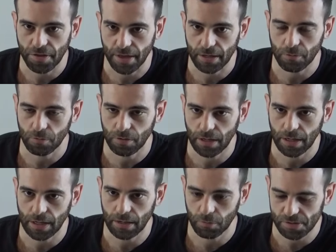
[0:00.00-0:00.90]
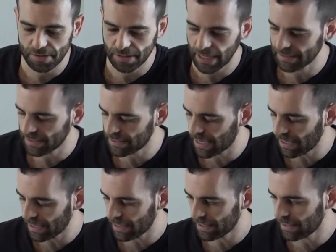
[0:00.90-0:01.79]
thing was nice. And
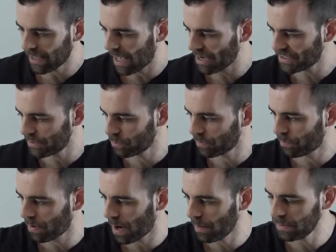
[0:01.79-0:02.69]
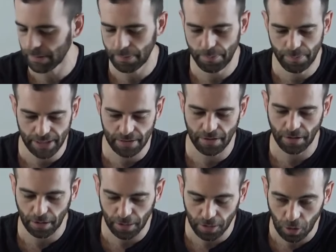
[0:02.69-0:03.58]
that actually would probably be the
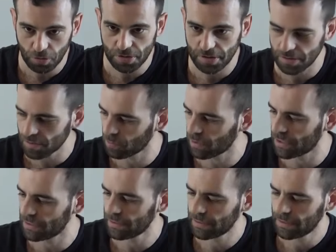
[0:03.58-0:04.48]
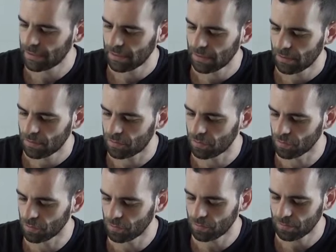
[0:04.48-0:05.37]
closest one
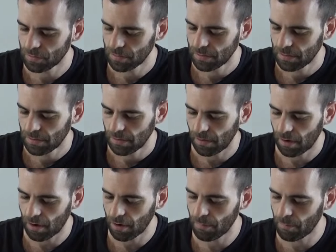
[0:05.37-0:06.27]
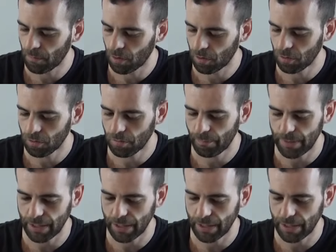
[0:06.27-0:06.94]
to our mojo